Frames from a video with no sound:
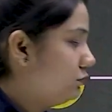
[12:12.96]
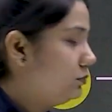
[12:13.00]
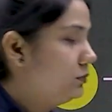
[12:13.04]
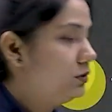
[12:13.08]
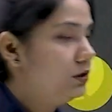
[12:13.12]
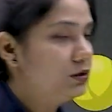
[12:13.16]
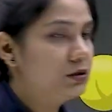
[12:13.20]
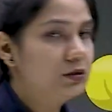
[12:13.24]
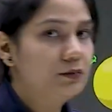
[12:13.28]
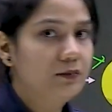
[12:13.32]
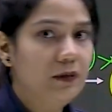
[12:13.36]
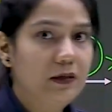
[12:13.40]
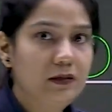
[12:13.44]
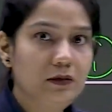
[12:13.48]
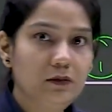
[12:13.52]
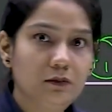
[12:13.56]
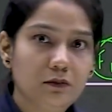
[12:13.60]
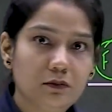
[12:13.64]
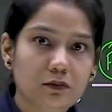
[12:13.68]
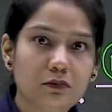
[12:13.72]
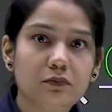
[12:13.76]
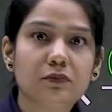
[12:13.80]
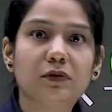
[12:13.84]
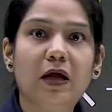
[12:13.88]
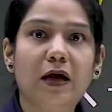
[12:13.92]
This one
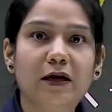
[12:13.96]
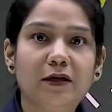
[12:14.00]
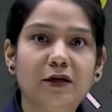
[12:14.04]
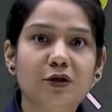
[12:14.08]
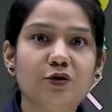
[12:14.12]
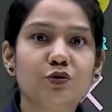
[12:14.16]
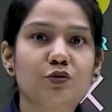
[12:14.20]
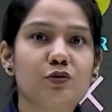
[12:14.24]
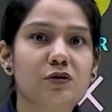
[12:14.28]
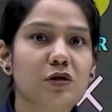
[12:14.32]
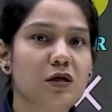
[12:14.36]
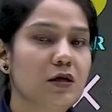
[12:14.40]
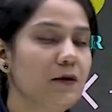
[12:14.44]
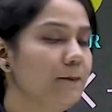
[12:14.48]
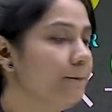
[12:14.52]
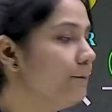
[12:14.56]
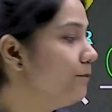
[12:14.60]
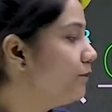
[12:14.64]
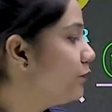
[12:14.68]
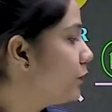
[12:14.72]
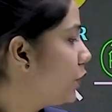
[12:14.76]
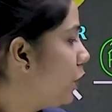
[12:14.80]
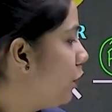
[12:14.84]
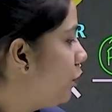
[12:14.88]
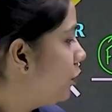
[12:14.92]
that you see.
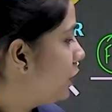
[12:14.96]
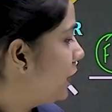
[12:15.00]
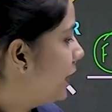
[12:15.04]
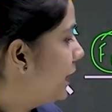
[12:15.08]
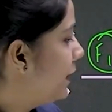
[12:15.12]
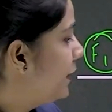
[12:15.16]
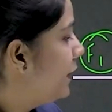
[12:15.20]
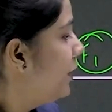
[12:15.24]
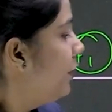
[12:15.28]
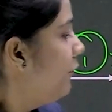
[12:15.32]
Okay,